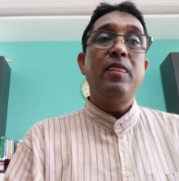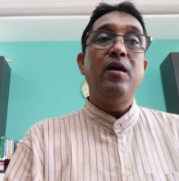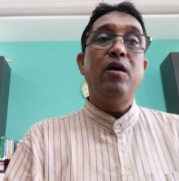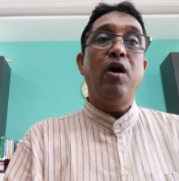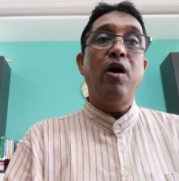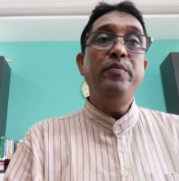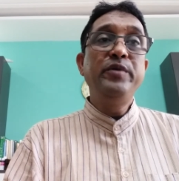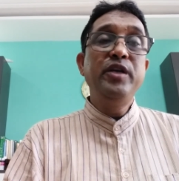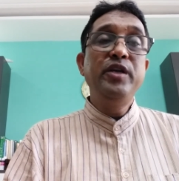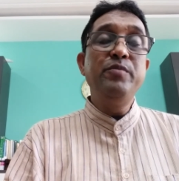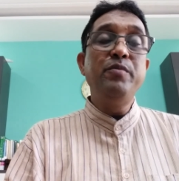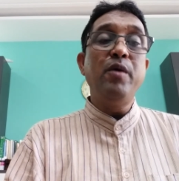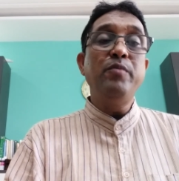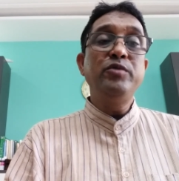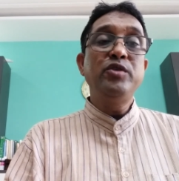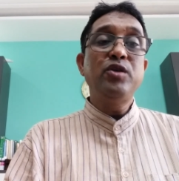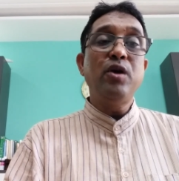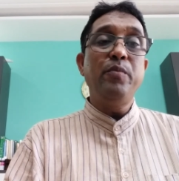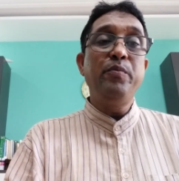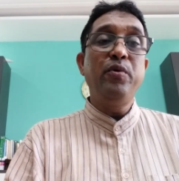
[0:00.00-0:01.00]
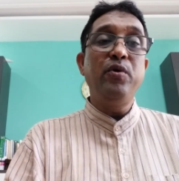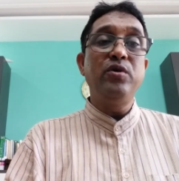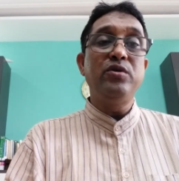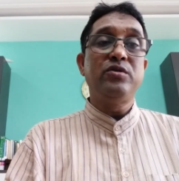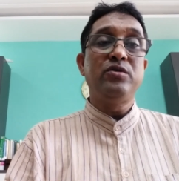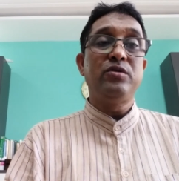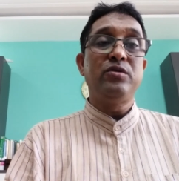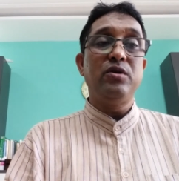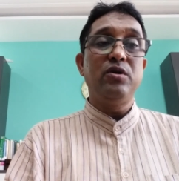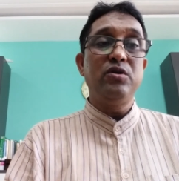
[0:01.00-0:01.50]
optimum
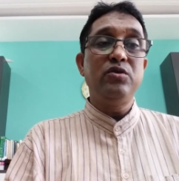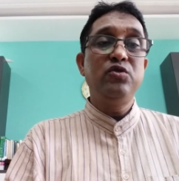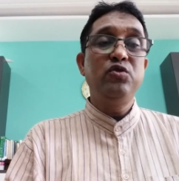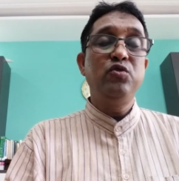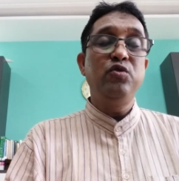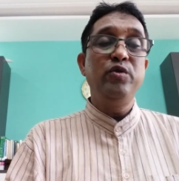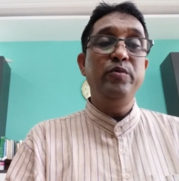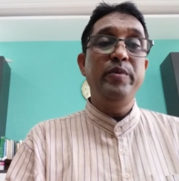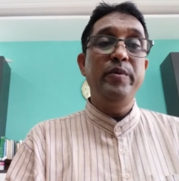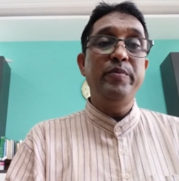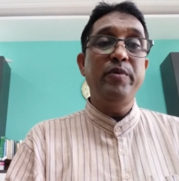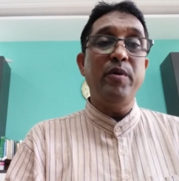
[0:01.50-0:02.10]
support should be